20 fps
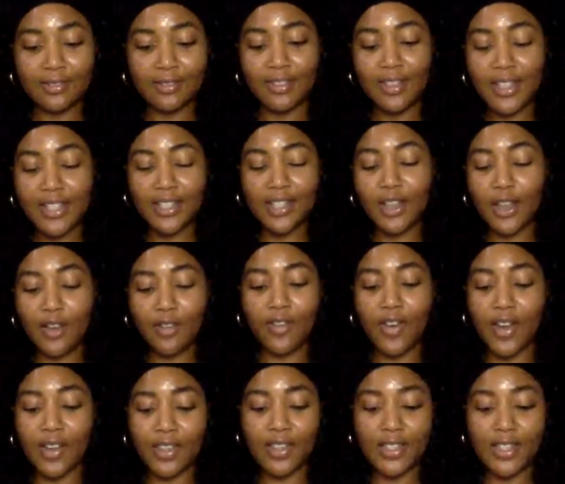Let's
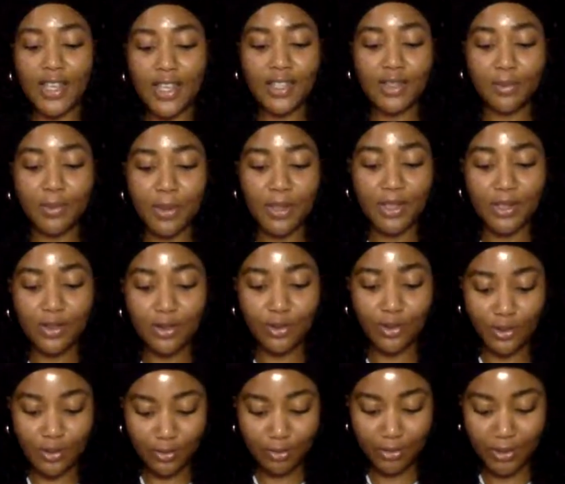clarify this Ace of
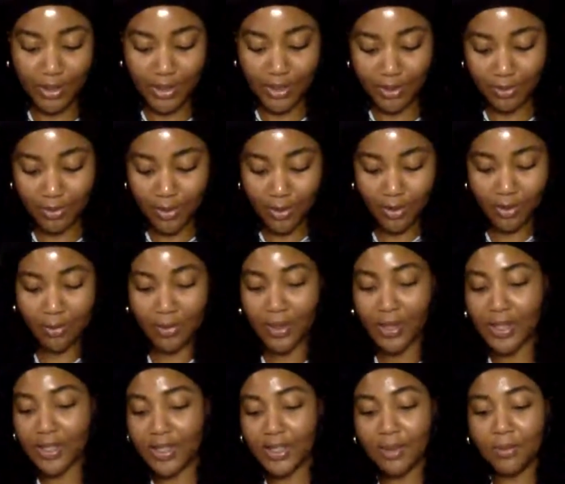Pentacles, please, Spirit,
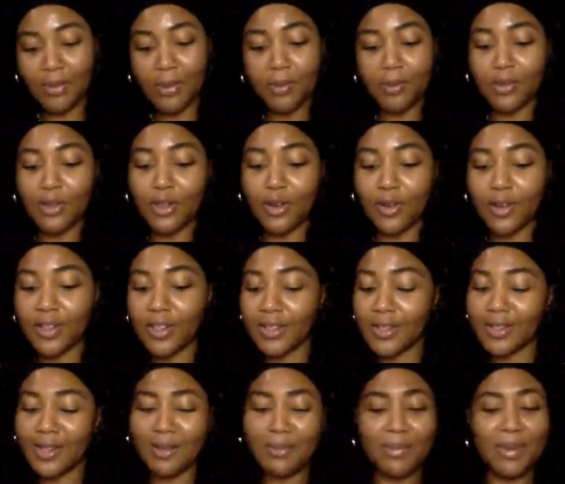because some people don't
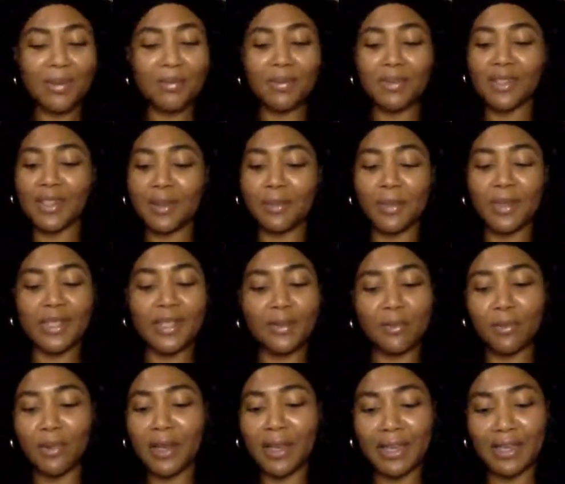understand. Some people need me to
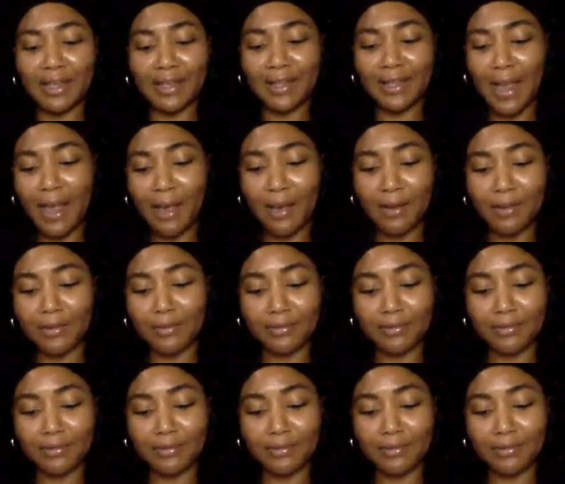break it down.